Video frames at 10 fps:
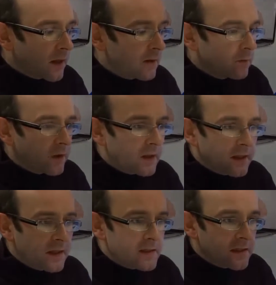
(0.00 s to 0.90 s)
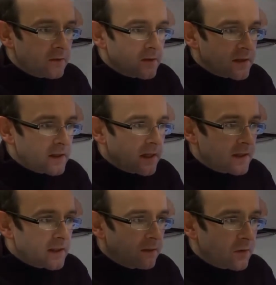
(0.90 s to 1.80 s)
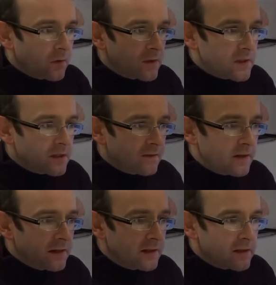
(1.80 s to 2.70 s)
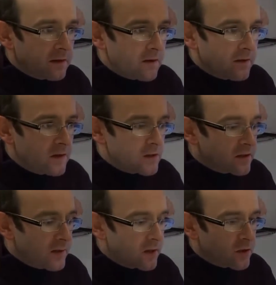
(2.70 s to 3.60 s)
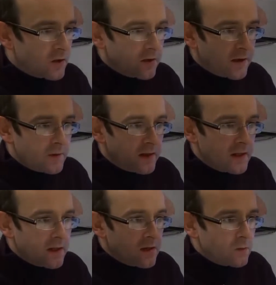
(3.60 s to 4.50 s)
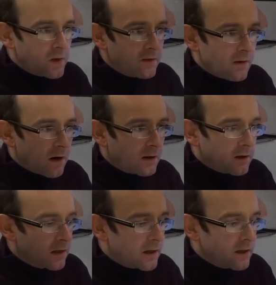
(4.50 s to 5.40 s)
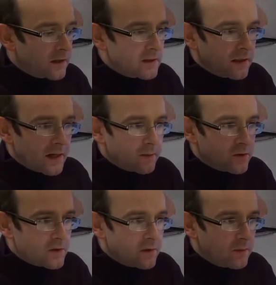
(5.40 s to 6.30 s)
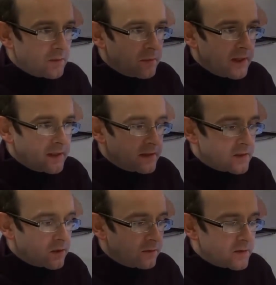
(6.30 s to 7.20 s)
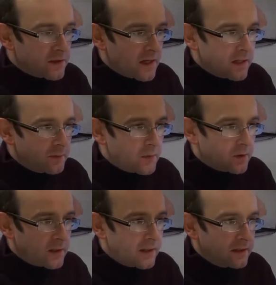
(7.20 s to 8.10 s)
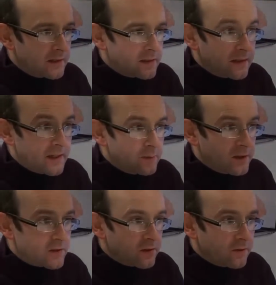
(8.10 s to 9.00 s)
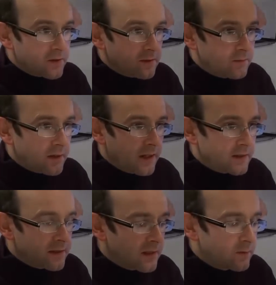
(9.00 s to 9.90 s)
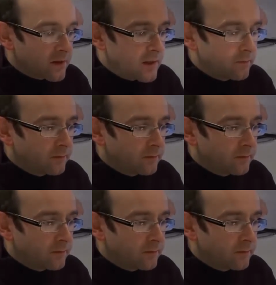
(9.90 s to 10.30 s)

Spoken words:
And one of the key secrets to that, of course, is around the anterior region to make sure that we rock to capture some palatal surface and labial surface at the same time.